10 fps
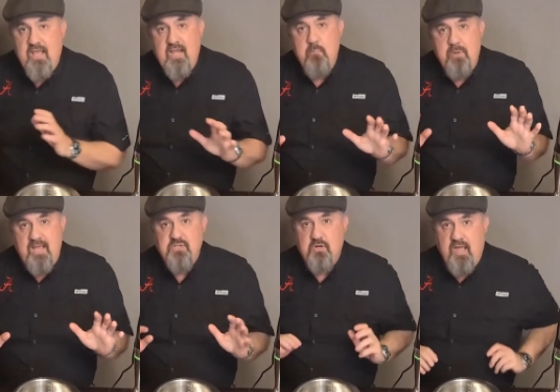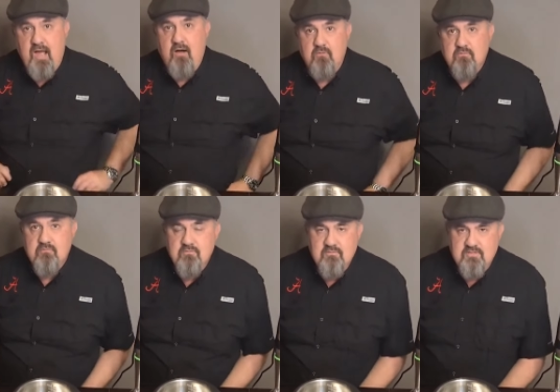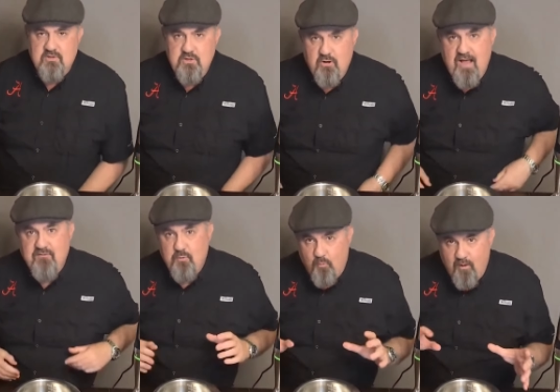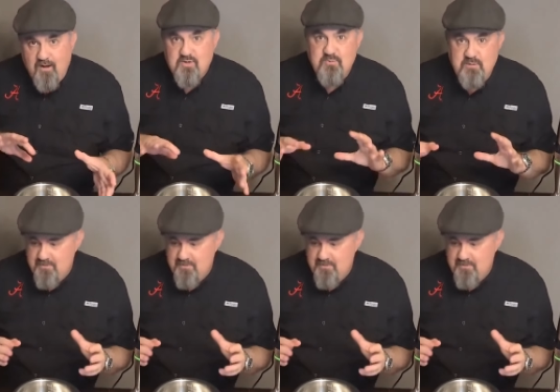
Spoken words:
ahead and measured out, so you don't have to watch me